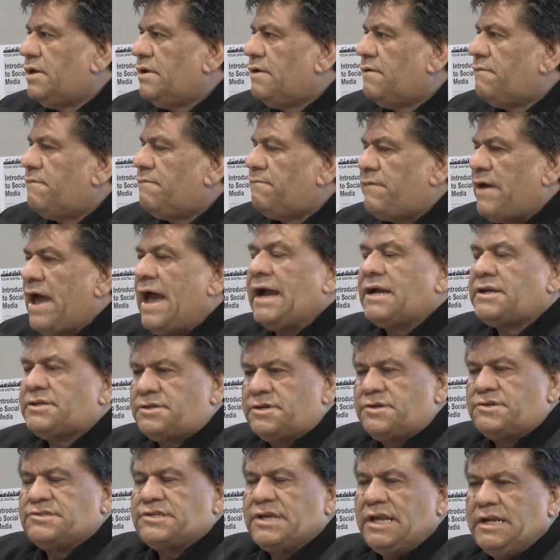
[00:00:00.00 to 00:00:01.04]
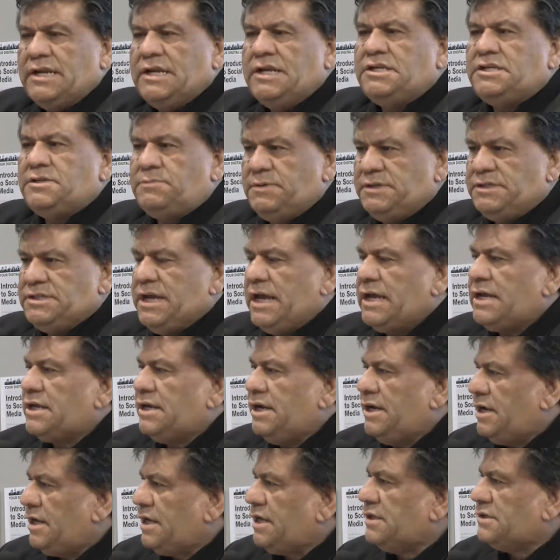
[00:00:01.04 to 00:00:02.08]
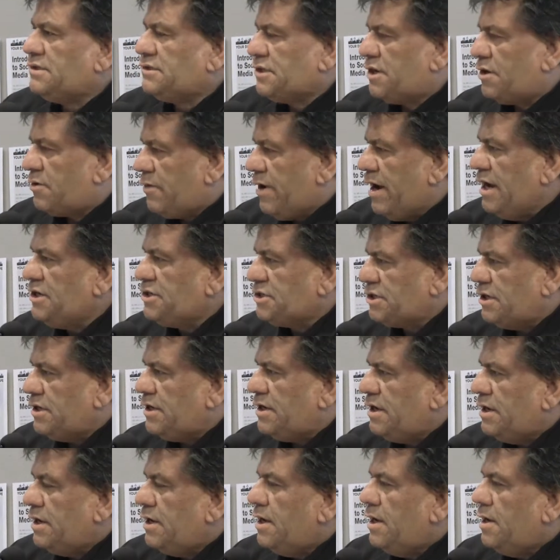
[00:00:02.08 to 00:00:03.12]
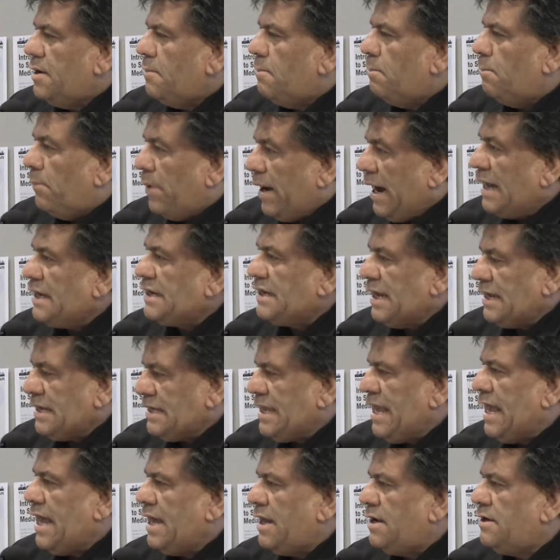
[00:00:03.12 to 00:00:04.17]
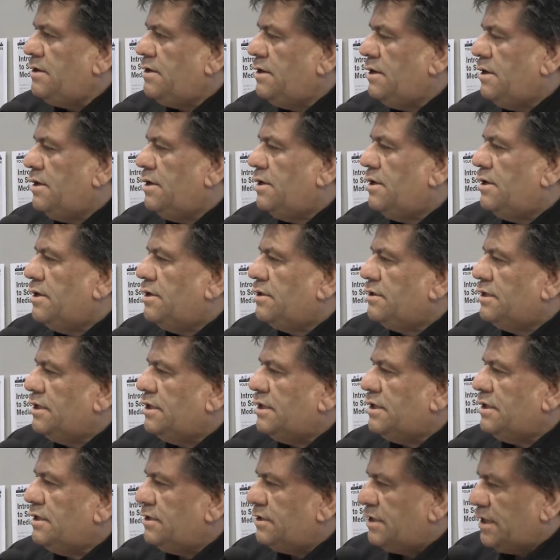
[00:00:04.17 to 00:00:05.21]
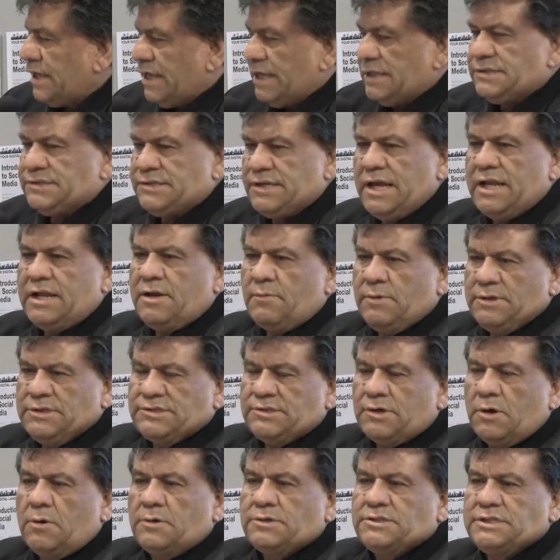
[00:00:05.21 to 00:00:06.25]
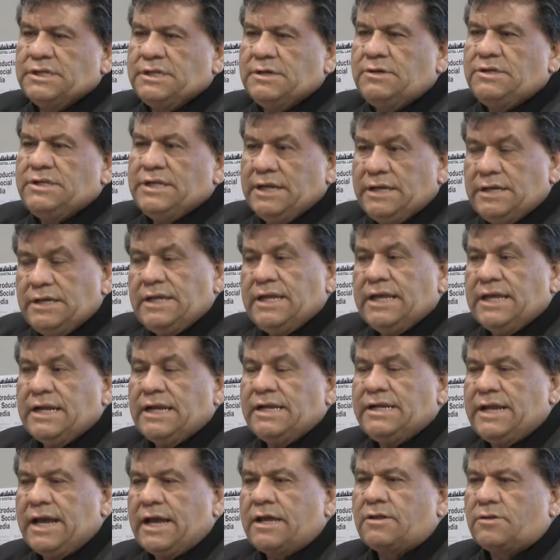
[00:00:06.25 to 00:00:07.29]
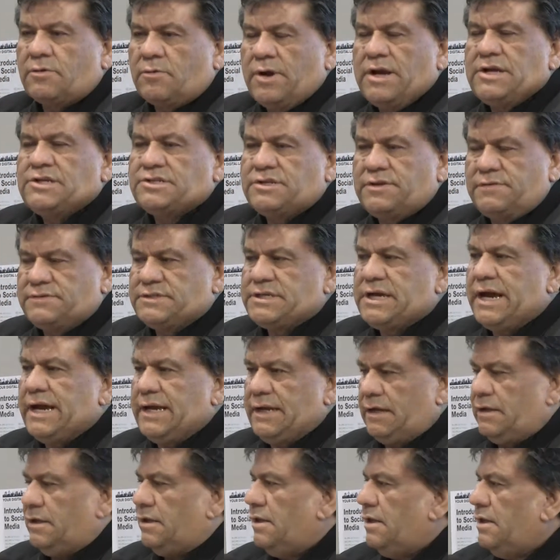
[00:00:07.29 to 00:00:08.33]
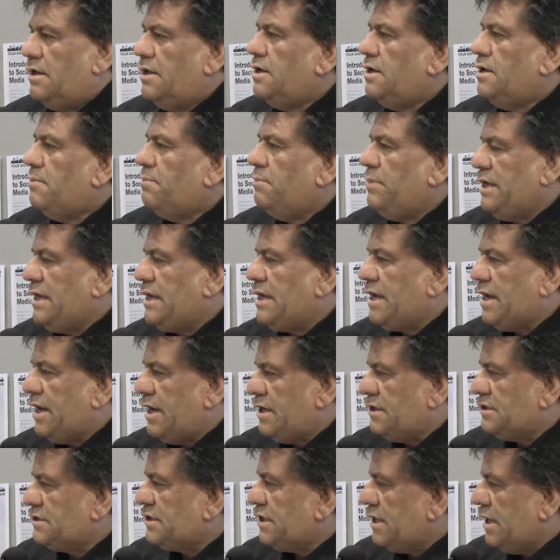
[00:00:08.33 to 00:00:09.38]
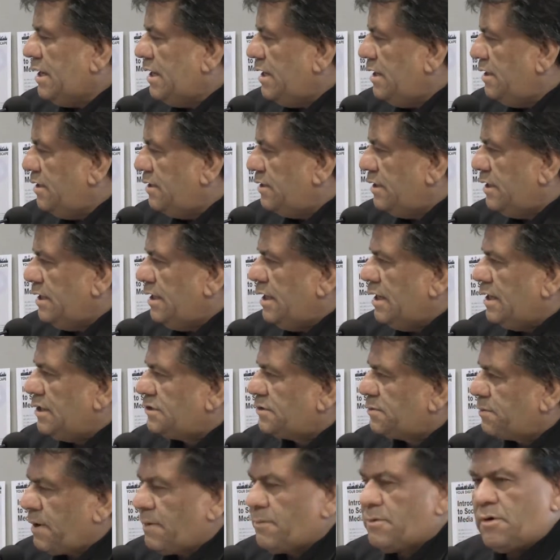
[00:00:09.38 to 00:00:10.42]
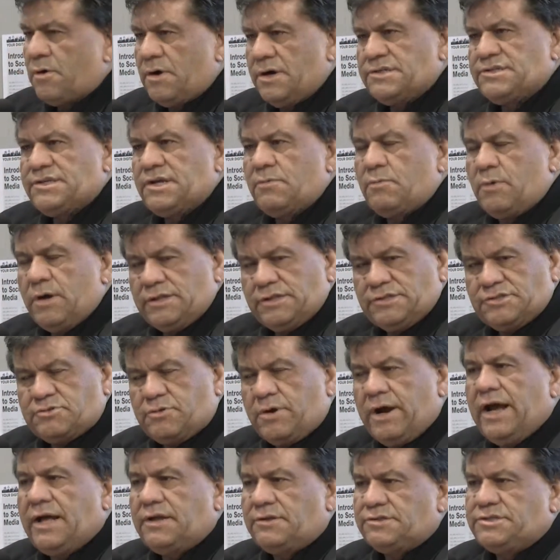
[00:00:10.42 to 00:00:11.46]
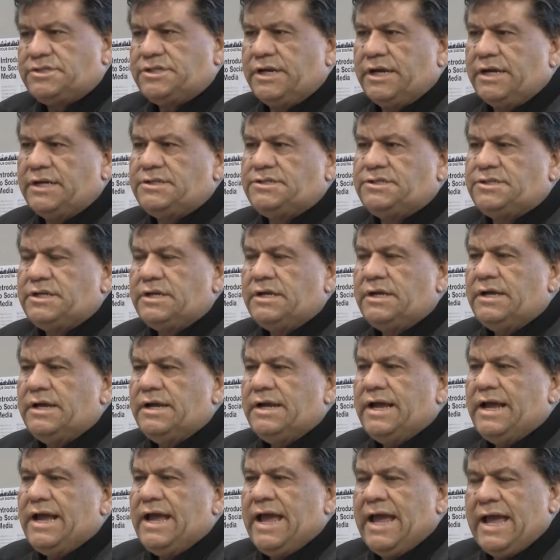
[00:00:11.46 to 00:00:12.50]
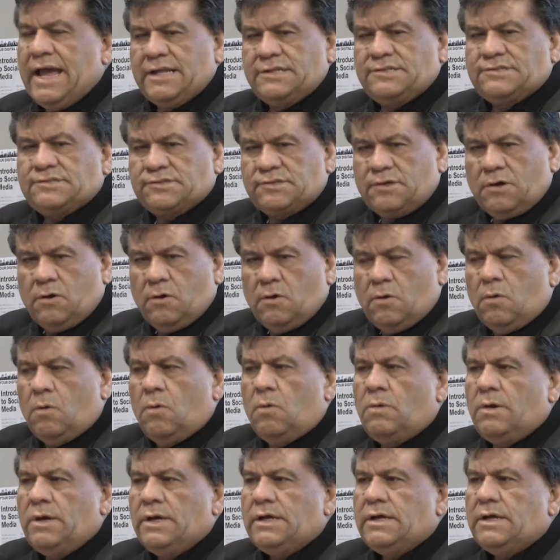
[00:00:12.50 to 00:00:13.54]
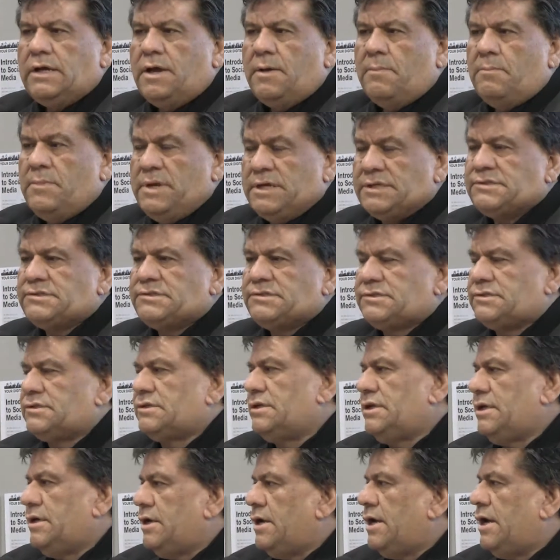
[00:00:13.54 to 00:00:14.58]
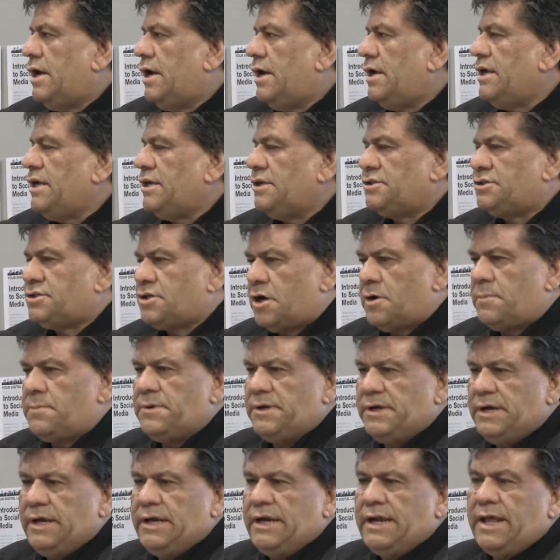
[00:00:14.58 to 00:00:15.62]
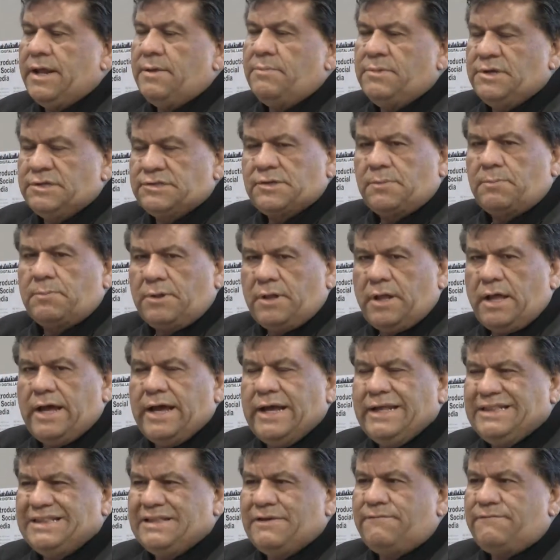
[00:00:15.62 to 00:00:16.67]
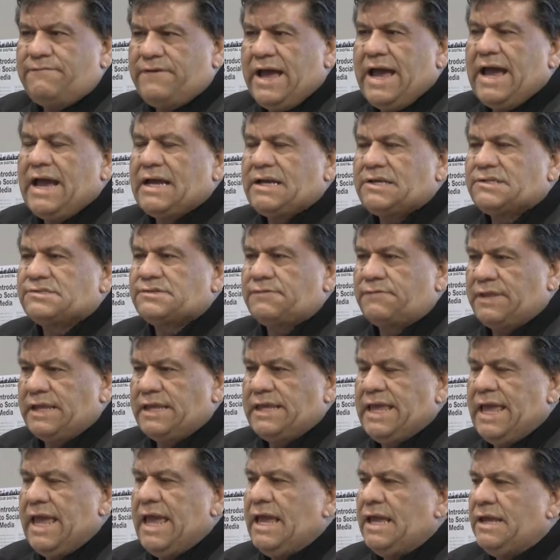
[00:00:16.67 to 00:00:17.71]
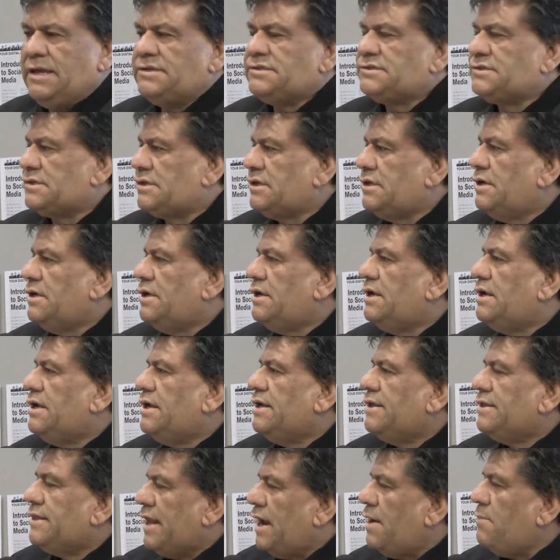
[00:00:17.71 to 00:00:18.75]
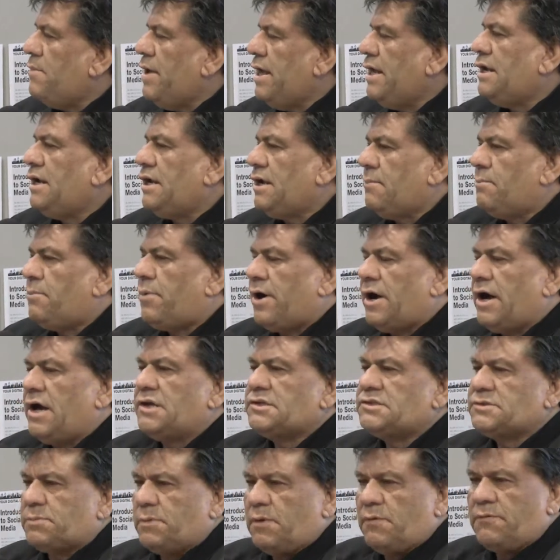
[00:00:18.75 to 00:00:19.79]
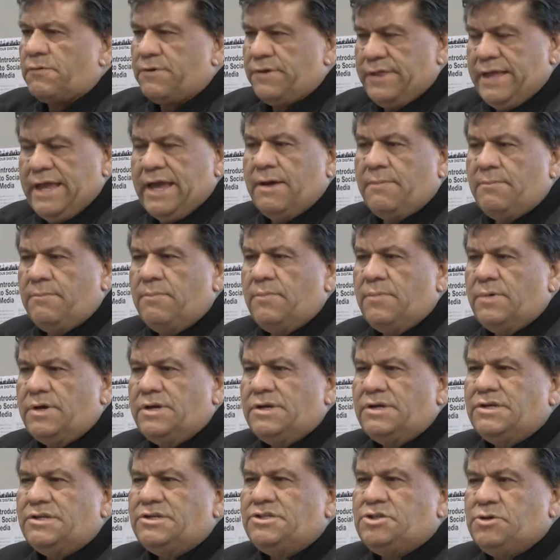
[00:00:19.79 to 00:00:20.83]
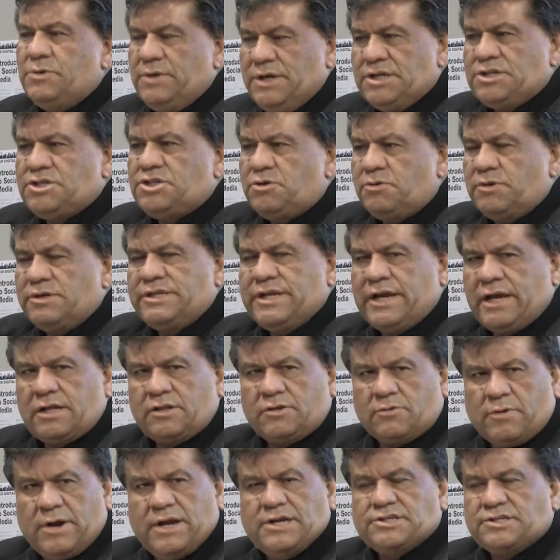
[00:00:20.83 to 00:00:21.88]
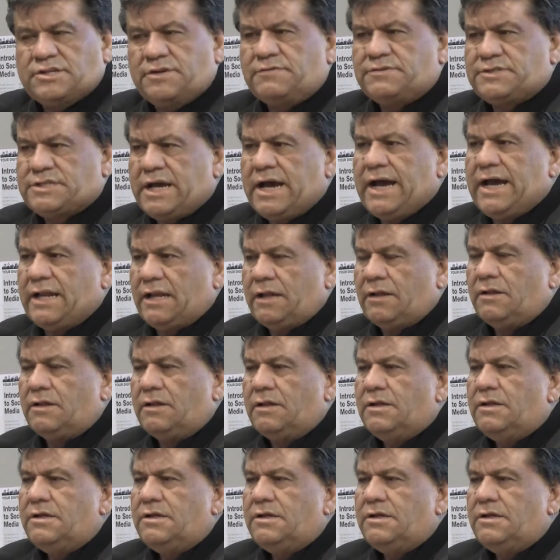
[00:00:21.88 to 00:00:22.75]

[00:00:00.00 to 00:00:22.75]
factors that need to be taken into consideration. But again, the Gitxsan and Wet'suwet'en didn't get a declaration of title because the Supreme Court said, well, the trial judge had so misinterpreted and misapplied the facts of the case that it made it impossible for them to issue a declaration of title